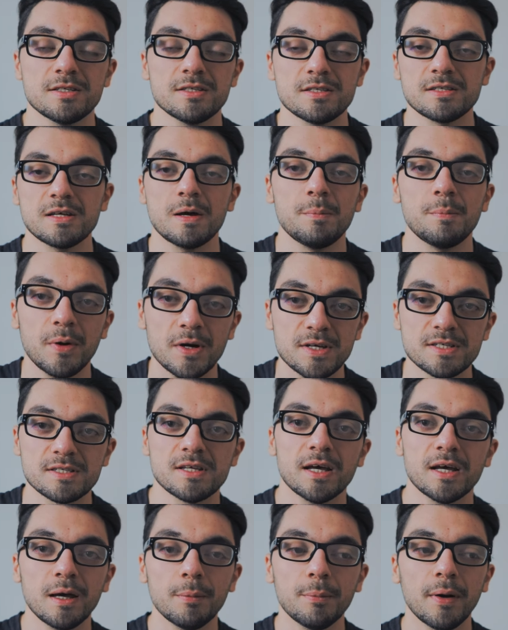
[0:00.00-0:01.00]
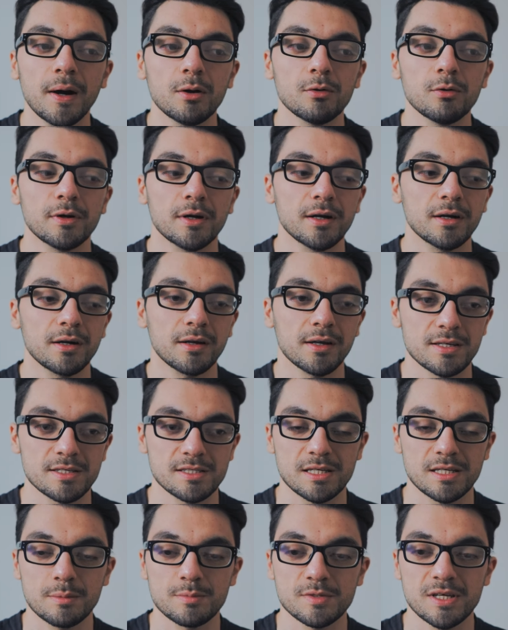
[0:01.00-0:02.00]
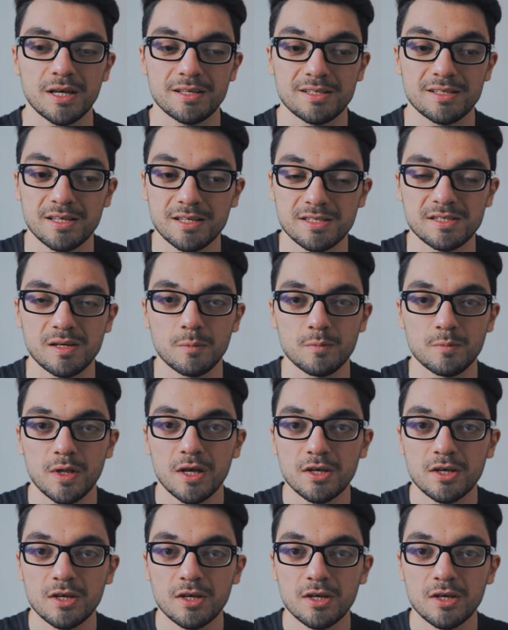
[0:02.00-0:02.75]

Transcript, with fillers: and step by step our organisms and some